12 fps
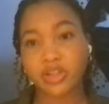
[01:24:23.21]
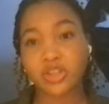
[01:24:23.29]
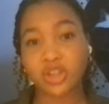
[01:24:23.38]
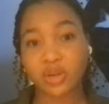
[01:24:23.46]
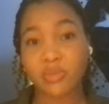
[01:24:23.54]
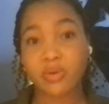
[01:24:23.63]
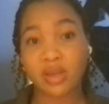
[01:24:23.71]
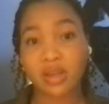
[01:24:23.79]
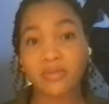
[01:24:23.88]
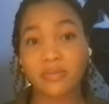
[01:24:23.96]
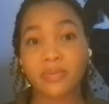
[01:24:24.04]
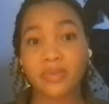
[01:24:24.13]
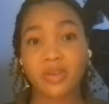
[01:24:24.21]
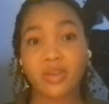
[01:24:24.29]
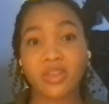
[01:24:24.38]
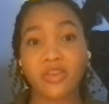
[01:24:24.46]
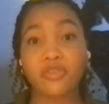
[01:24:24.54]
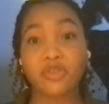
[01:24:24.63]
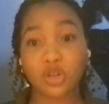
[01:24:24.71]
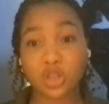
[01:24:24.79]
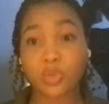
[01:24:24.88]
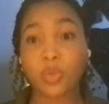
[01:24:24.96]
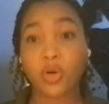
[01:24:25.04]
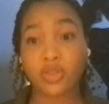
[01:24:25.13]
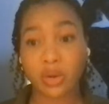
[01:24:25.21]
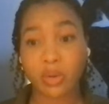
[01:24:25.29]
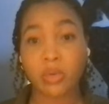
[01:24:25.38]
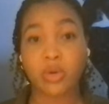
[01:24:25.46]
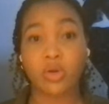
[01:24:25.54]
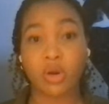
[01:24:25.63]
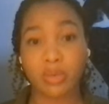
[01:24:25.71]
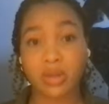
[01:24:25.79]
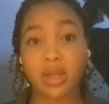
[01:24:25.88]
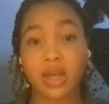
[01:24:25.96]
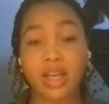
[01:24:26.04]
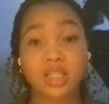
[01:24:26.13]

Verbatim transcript: It should be the full support that we would normally get,